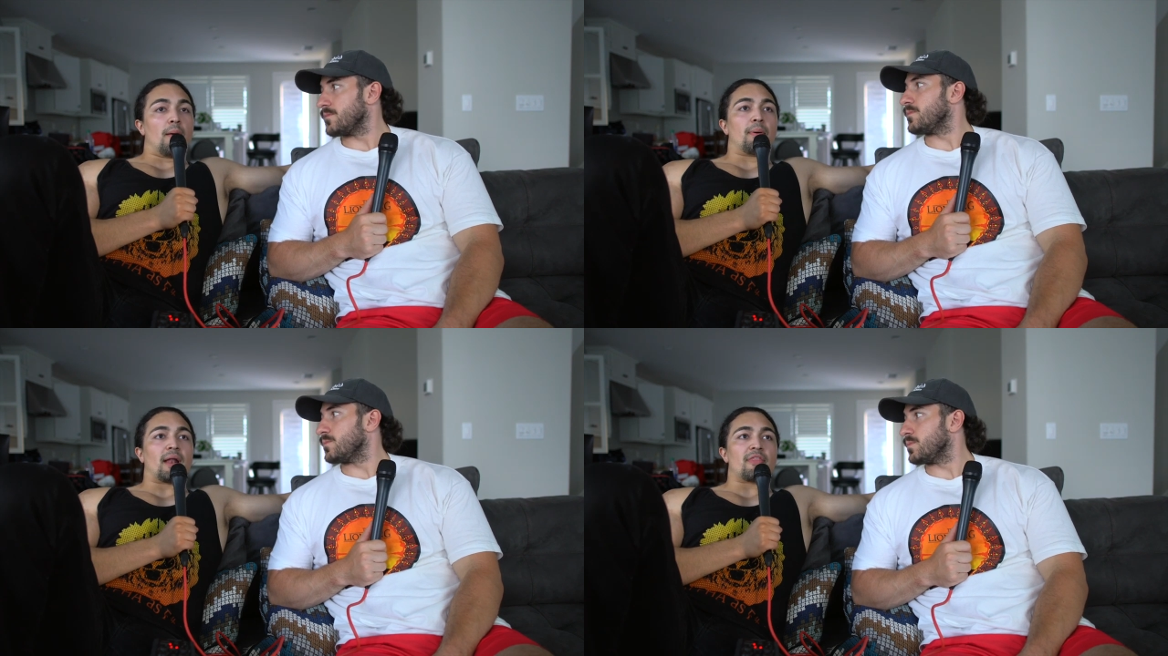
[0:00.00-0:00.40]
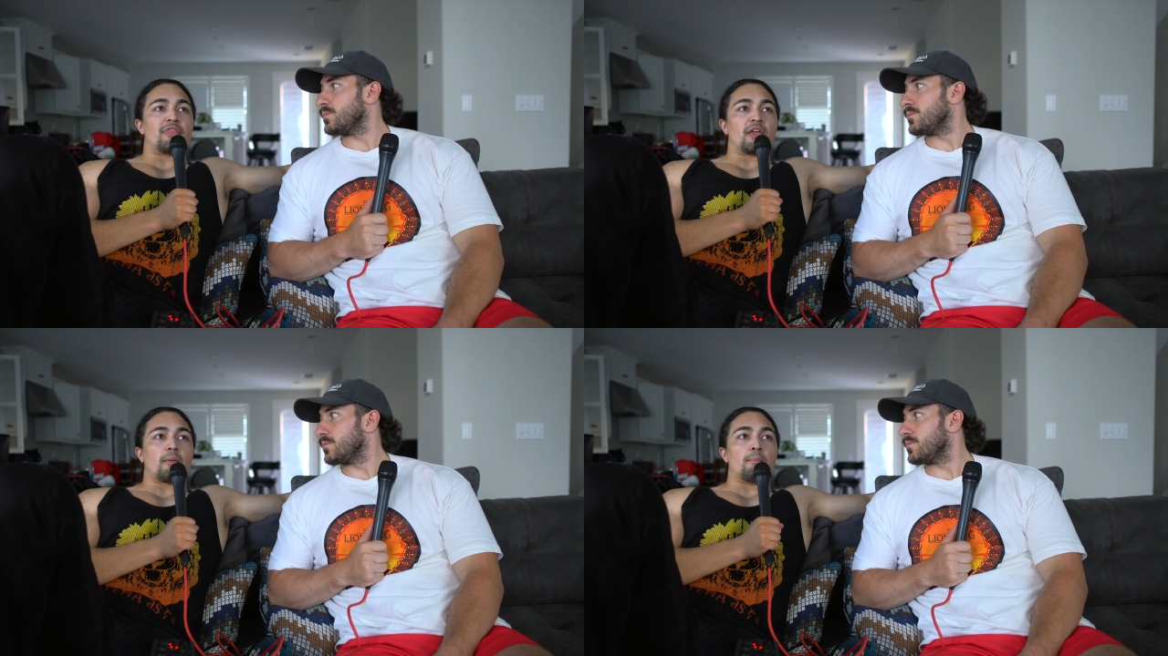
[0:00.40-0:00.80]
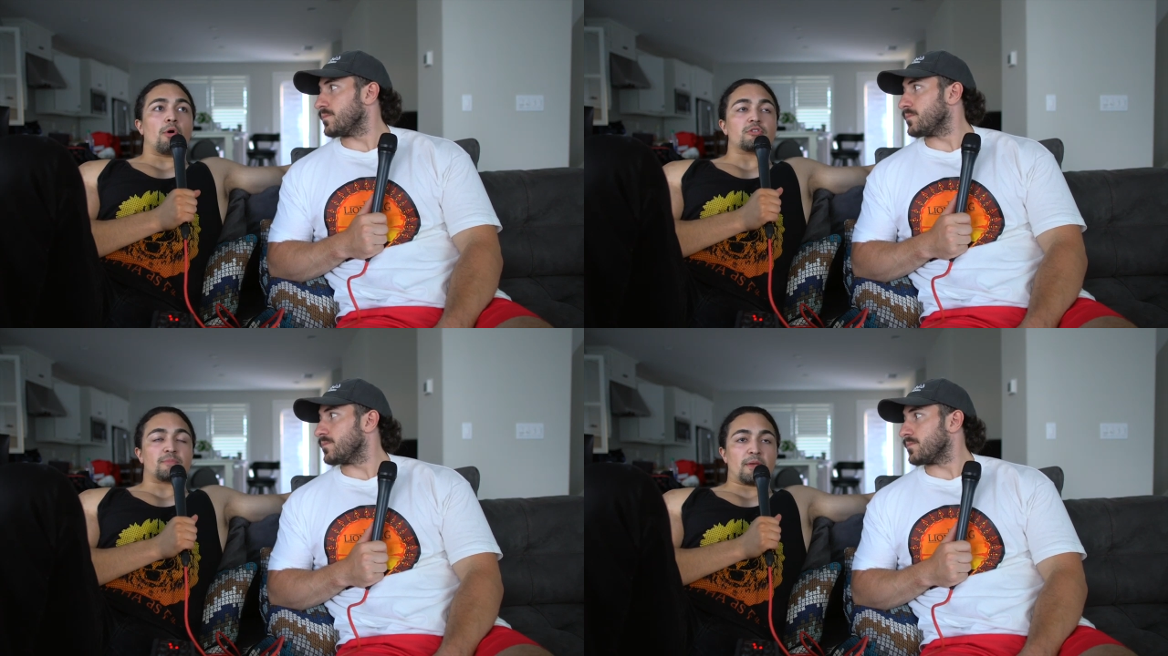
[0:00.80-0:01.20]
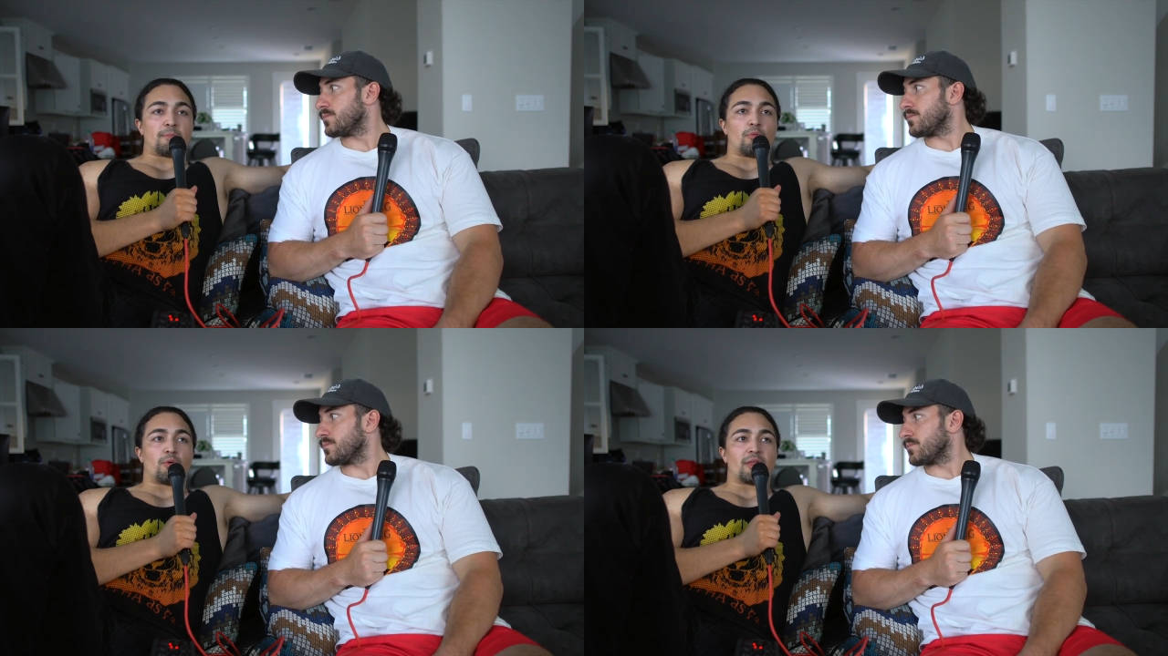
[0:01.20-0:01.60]
Speaker 1: But I think most
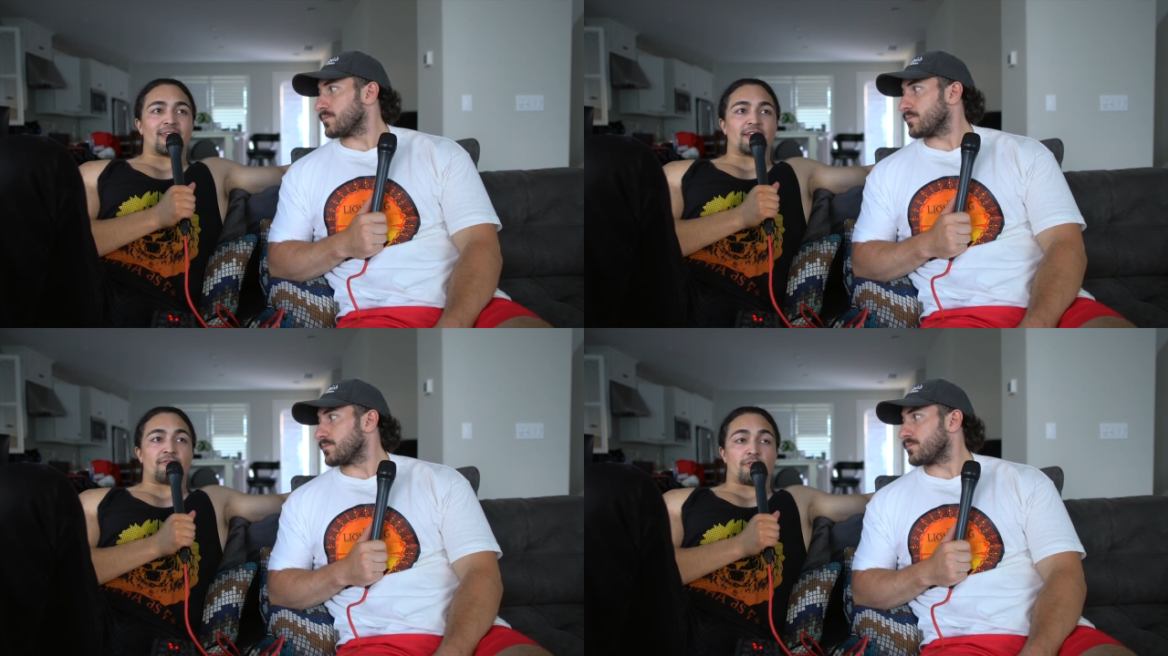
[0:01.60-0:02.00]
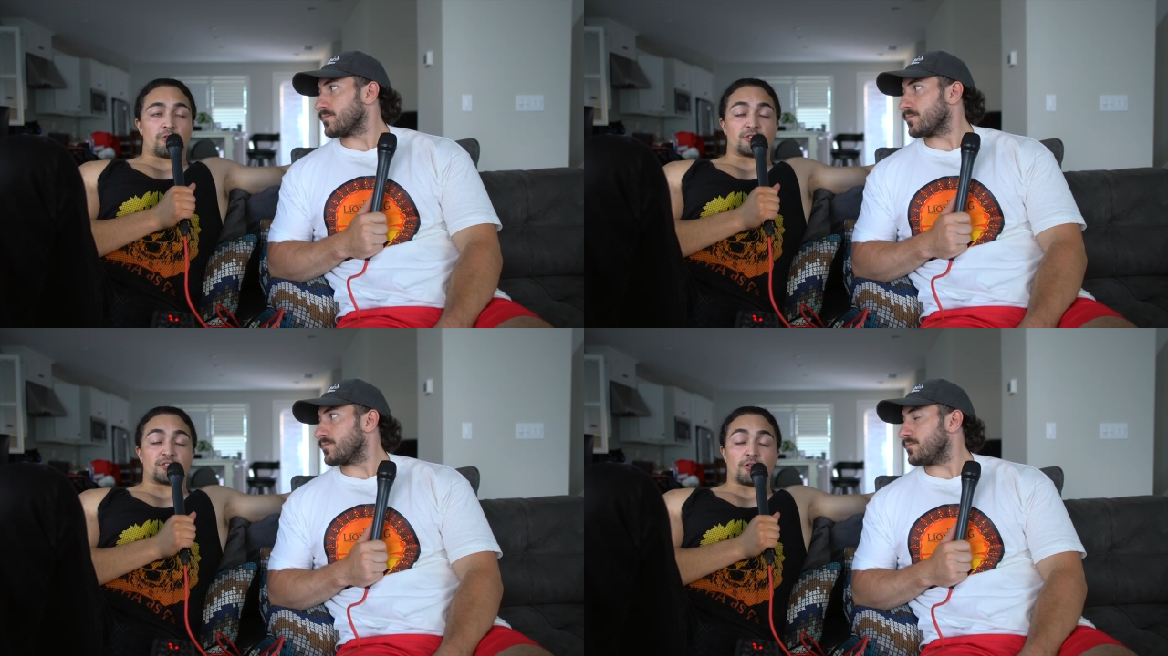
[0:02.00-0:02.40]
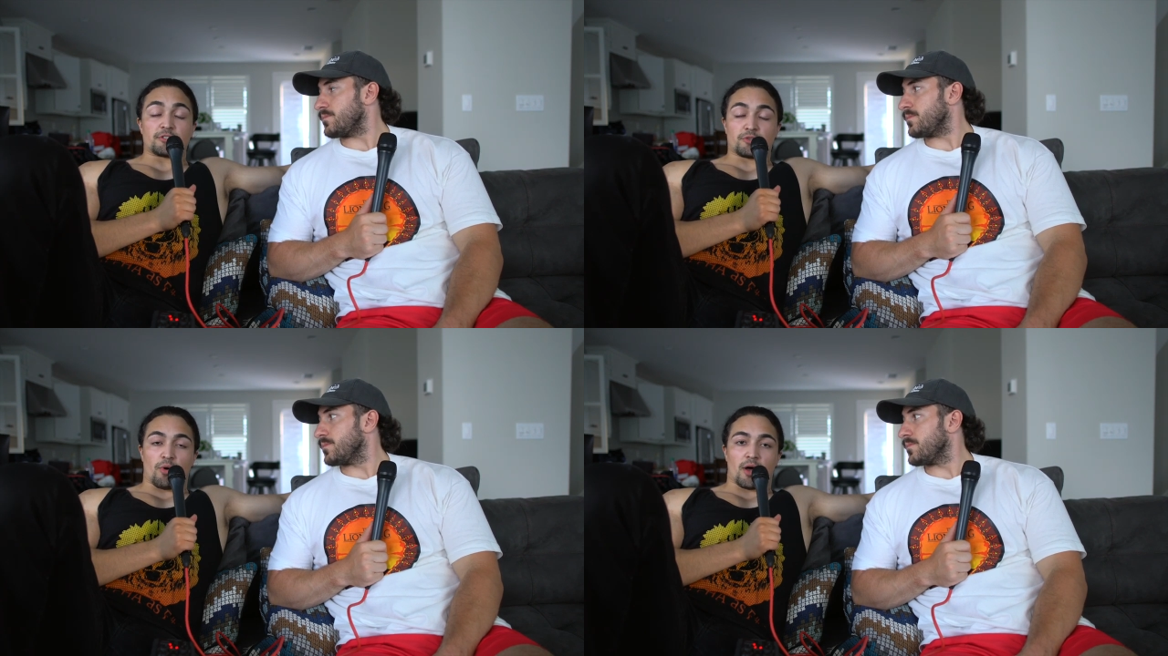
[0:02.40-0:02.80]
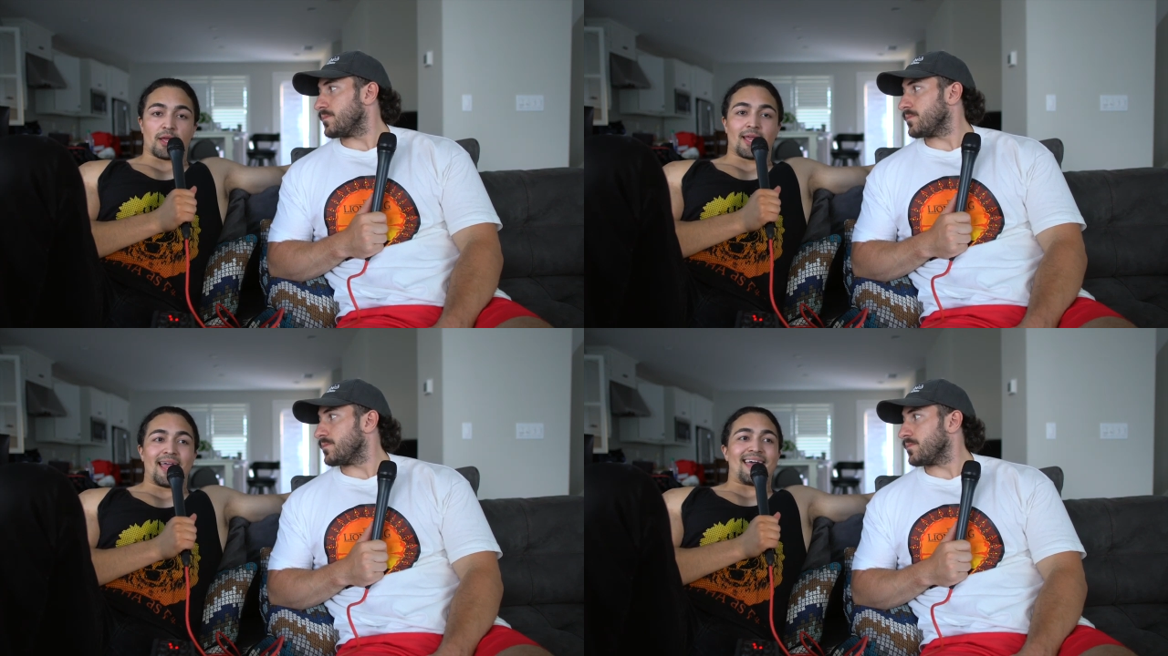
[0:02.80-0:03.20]
people, when they first start squatting,